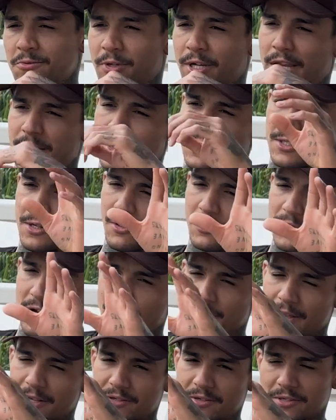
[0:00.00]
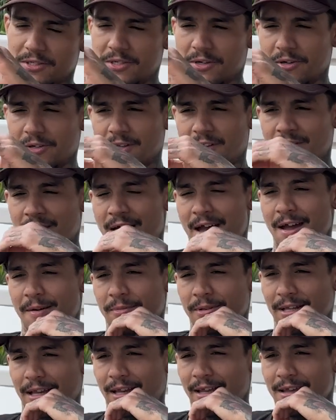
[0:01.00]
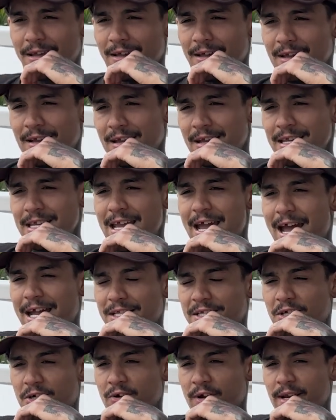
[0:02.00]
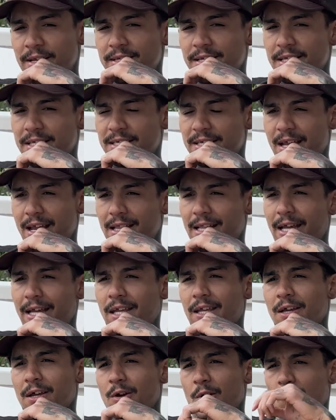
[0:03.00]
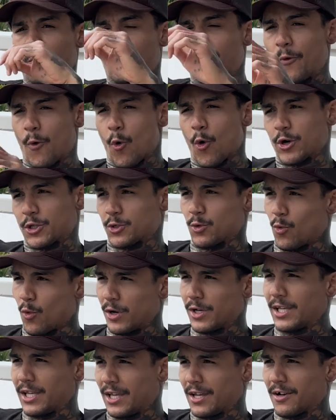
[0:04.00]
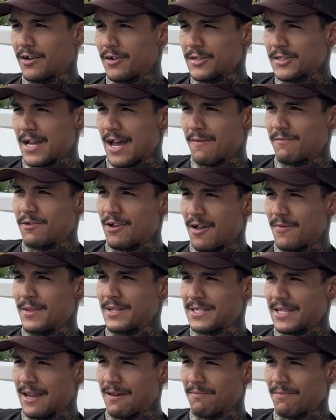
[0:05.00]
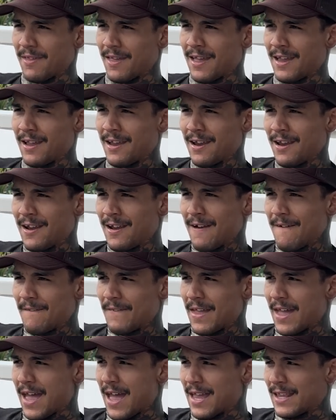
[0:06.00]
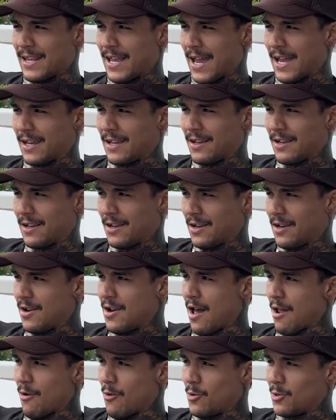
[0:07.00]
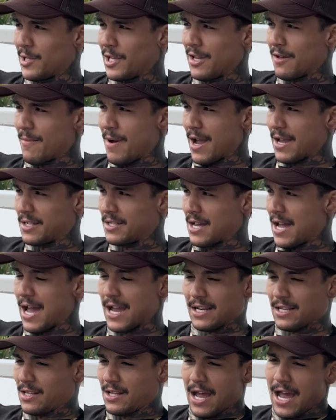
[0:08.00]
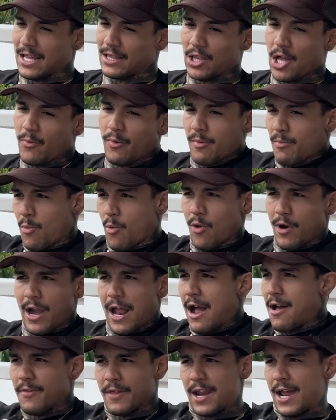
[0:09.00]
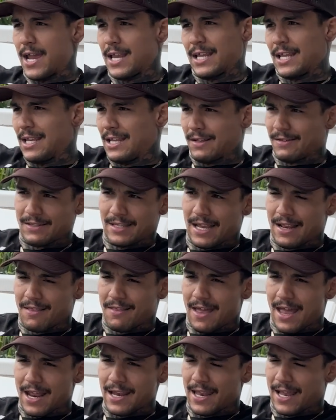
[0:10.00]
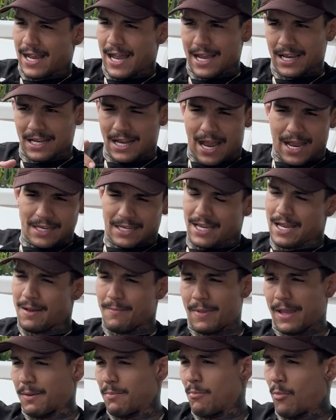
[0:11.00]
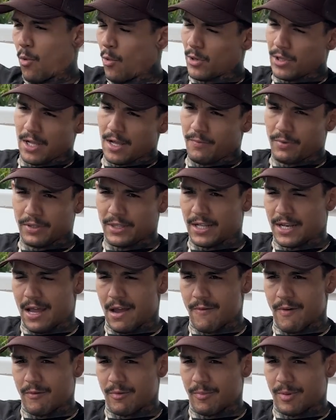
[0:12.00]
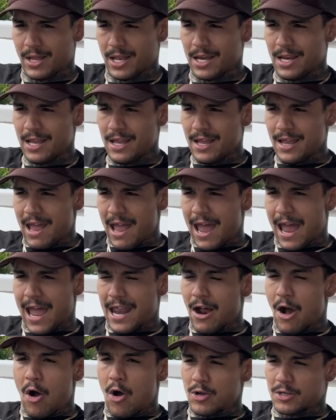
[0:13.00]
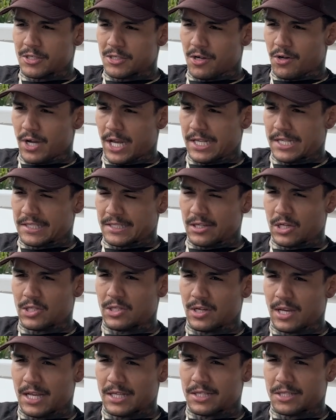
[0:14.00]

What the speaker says: where you get stoked on this or stoked on that. But like, yeah, it's crazy to say like for 20 years I've done the same thing, and like not only am I love it more now than I did then. Like I'm like more in love with it than I've ever been. And also, it's such a